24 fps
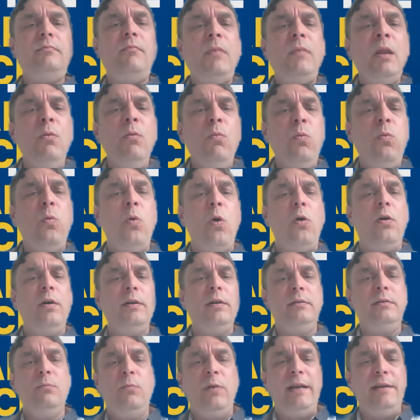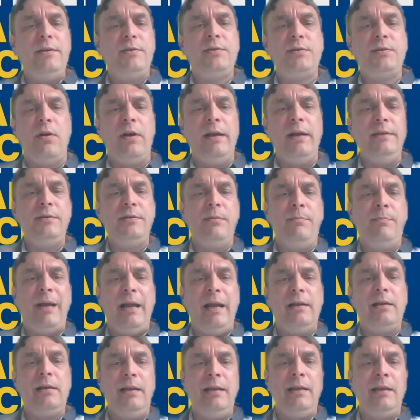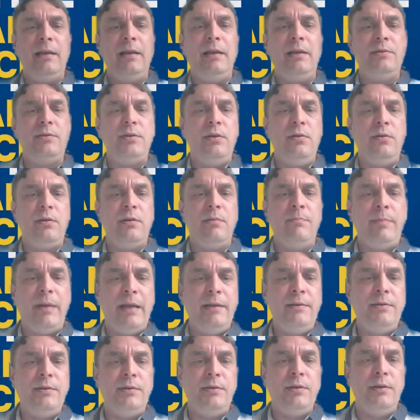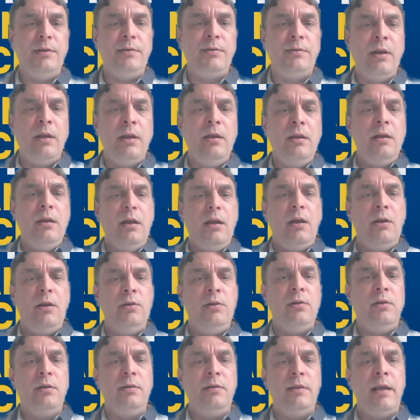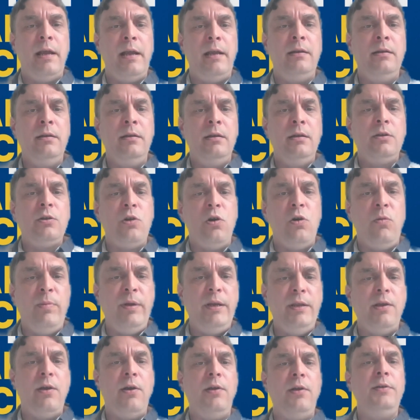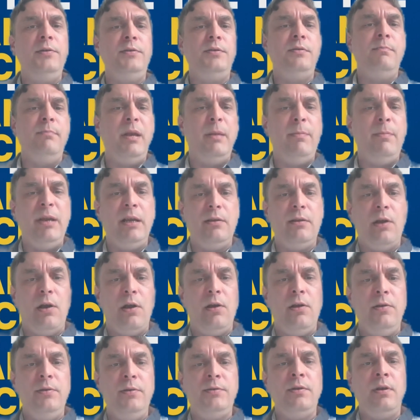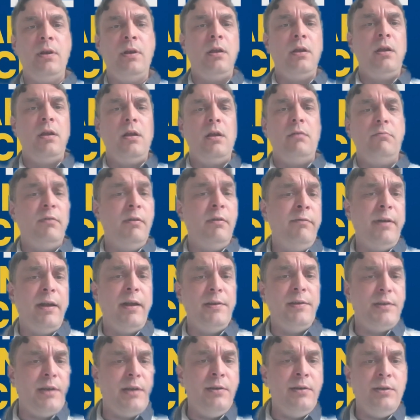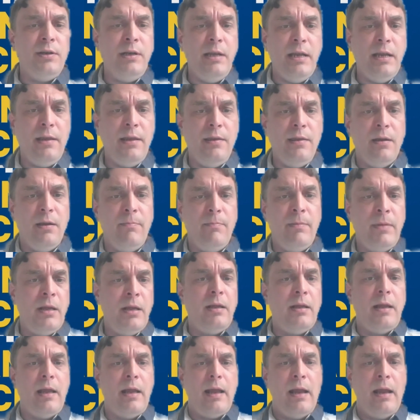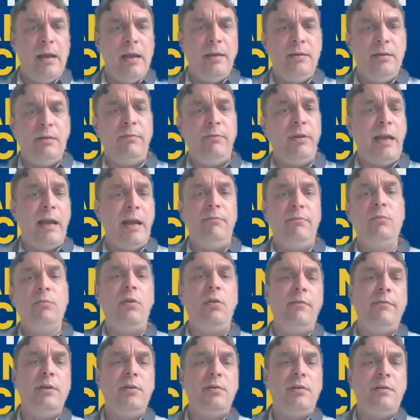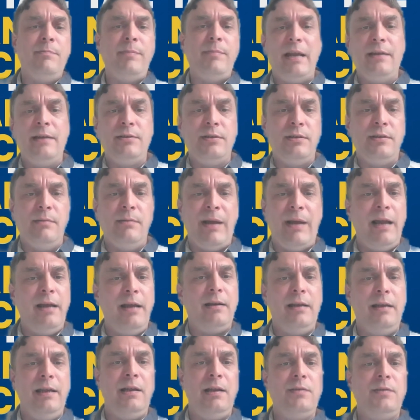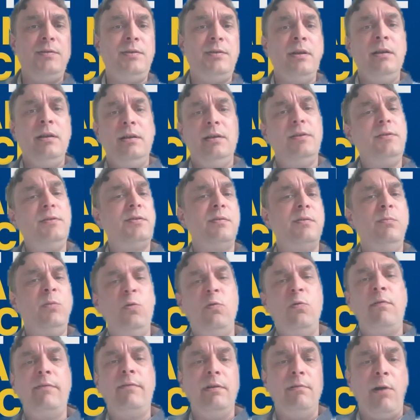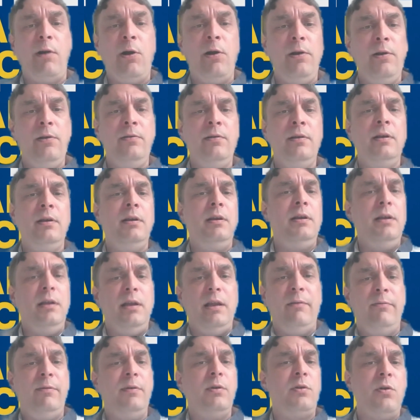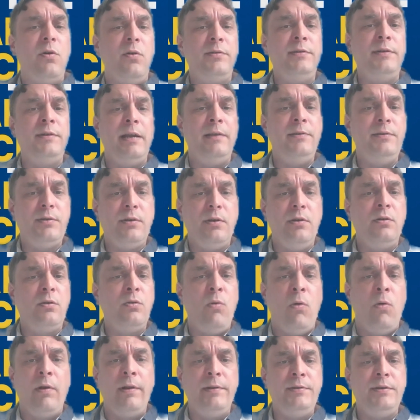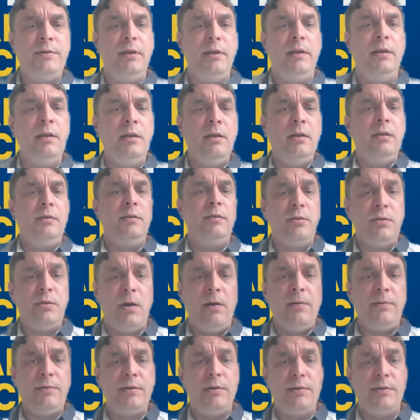which sites are backlinking to your competitors, and you can then copy those, mimic those, reverse engineer them. And if you have all of your competitor backlinks and some more of your own, if your content's good quality, the chances